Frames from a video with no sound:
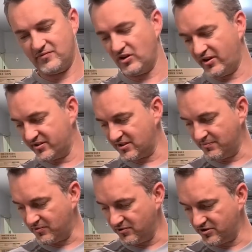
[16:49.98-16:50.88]
guys
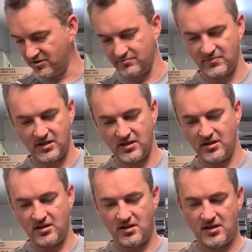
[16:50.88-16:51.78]
keep using them.
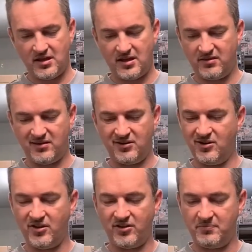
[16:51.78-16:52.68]
They're
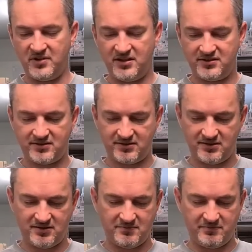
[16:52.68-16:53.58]
not the best,
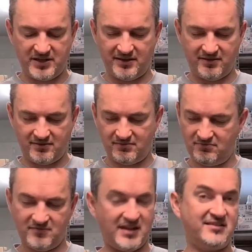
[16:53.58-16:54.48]
but
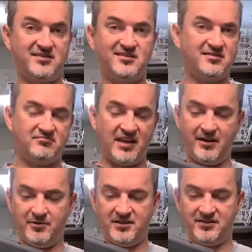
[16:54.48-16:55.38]
that's just
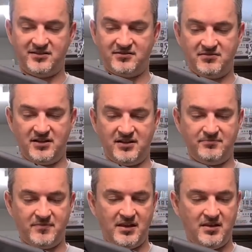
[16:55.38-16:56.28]
how it is.
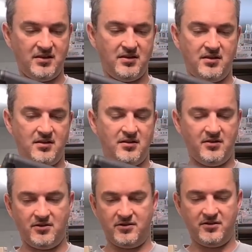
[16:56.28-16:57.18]

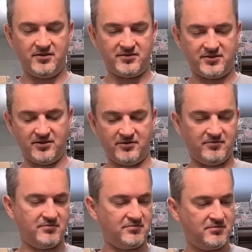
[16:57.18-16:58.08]
Alright, so
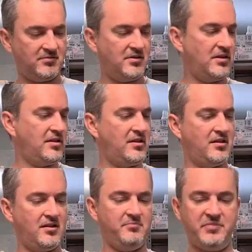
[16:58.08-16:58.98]

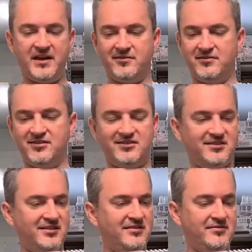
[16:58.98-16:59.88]
battery is
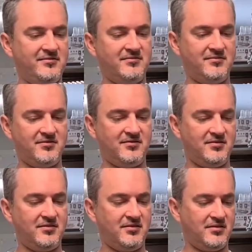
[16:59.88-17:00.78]
in,
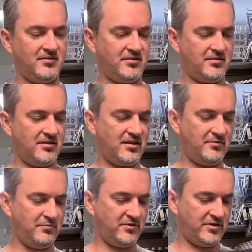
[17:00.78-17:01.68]

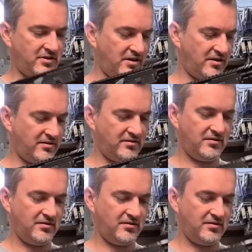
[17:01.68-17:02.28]
and we're